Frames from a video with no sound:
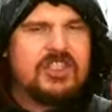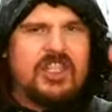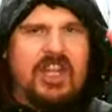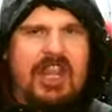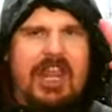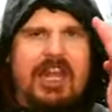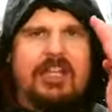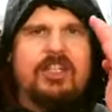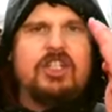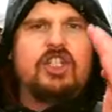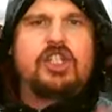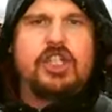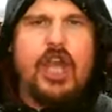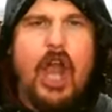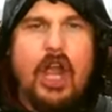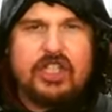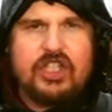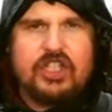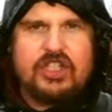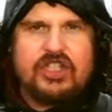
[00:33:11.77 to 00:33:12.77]
against
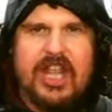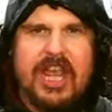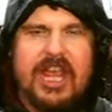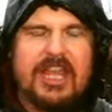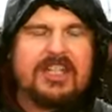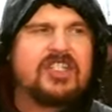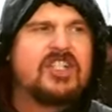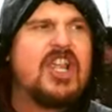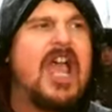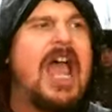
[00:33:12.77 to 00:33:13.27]
injustice